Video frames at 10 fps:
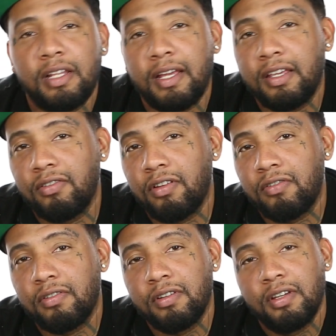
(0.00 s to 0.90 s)
Like, you know,
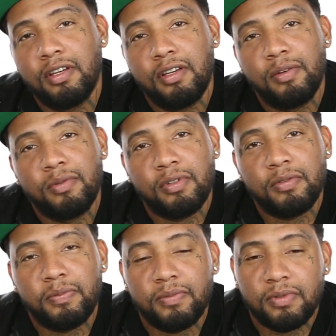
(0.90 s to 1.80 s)
the,
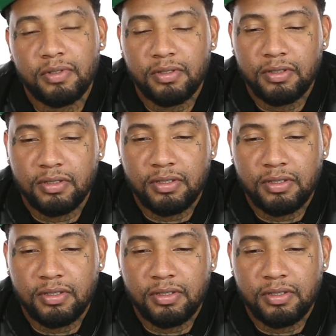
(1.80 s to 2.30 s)
the, the,